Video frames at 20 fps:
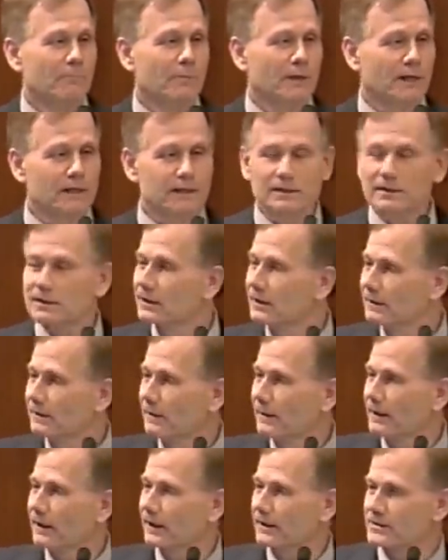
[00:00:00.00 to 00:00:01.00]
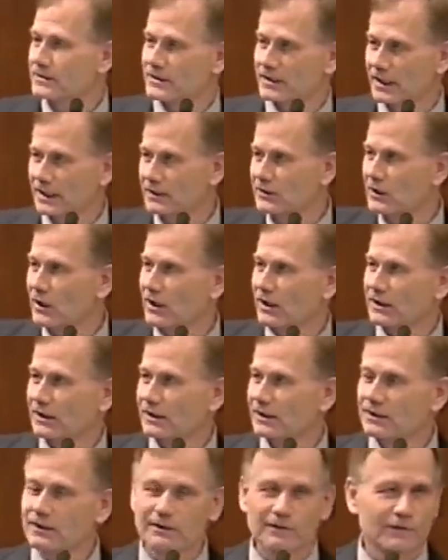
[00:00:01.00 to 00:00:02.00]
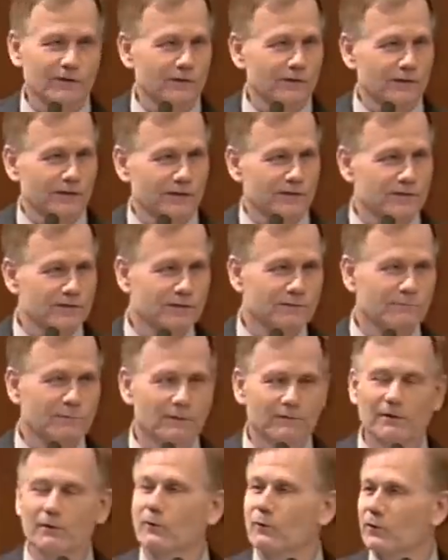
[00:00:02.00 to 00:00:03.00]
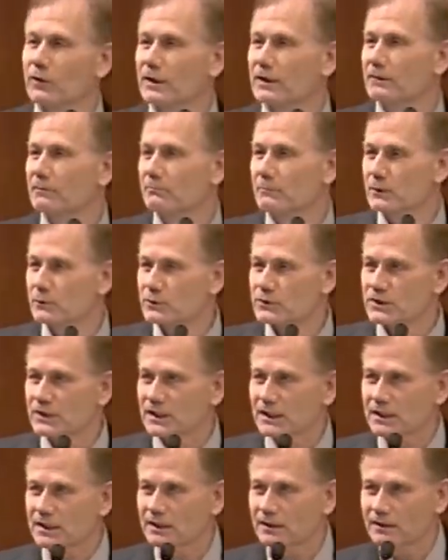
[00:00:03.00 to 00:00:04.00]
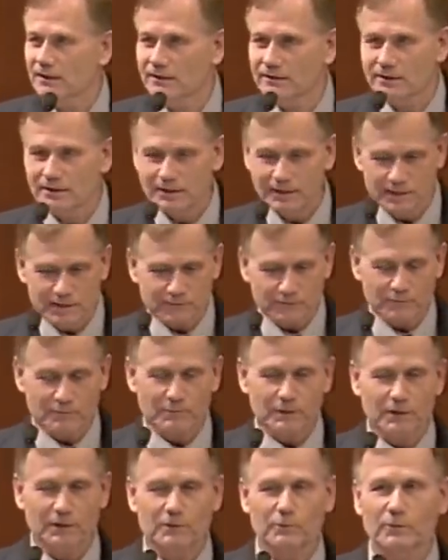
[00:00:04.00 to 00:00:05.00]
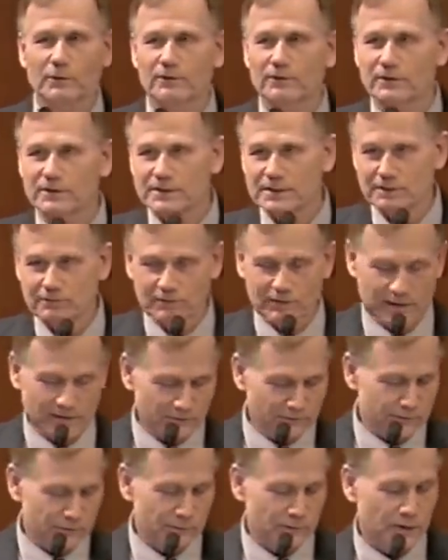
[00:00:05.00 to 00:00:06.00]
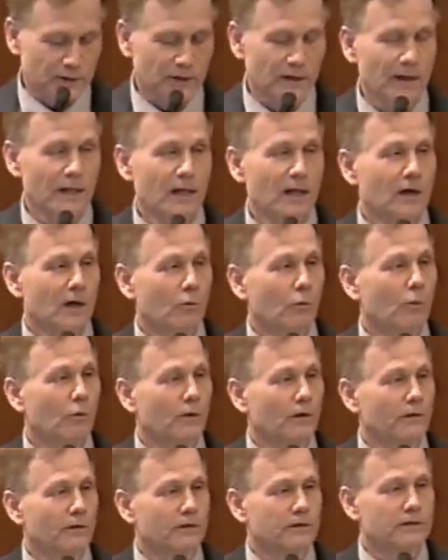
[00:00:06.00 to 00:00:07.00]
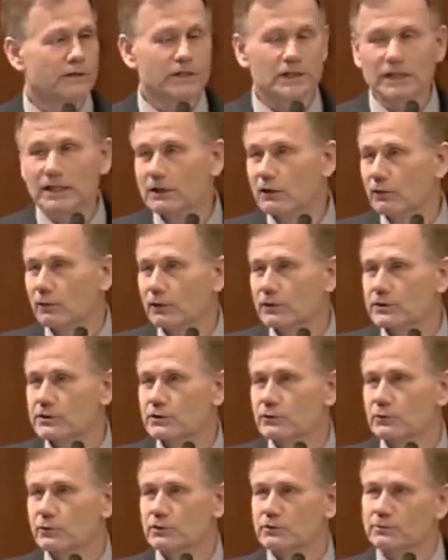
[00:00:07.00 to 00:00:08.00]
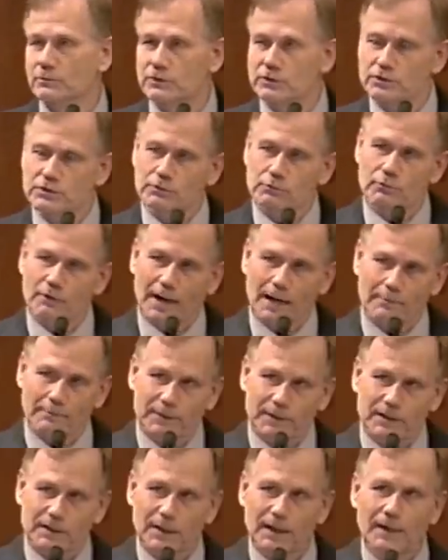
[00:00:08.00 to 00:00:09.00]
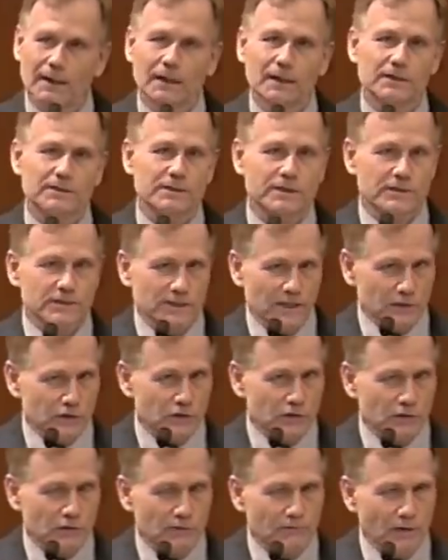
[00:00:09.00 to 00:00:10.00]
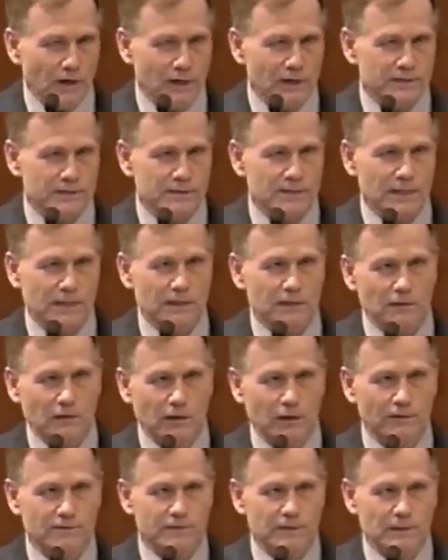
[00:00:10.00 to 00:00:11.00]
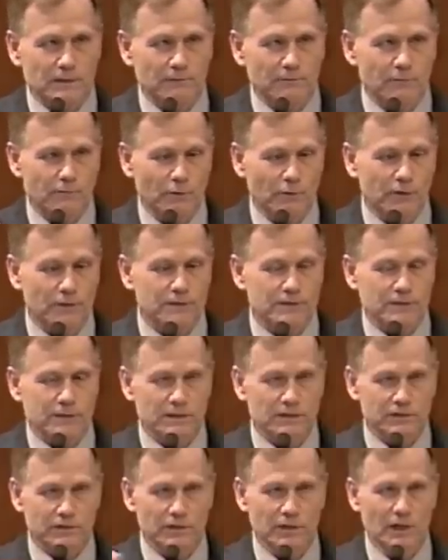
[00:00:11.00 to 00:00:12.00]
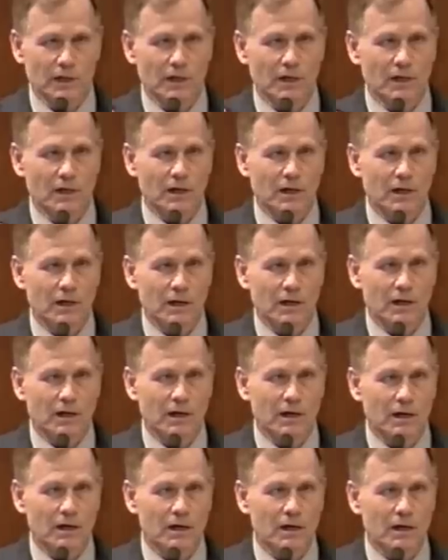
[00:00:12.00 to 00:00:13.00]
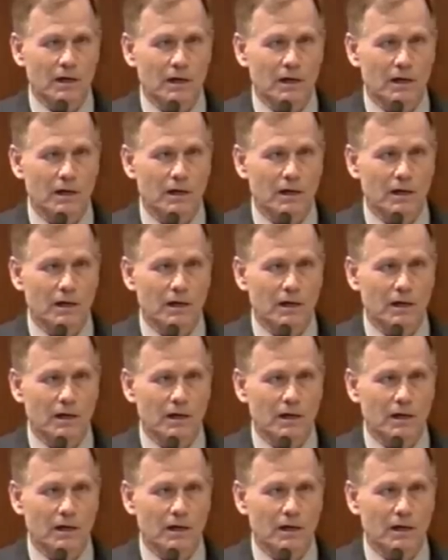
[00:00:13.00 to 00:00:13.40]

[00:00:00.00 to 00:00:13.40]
But I see Ed Kotick here, and there's some early music uh, that he's familiar with, and several others you hear, where the trillo is used, which is a rapid succession of onset and offset of voice, such as ha ha ha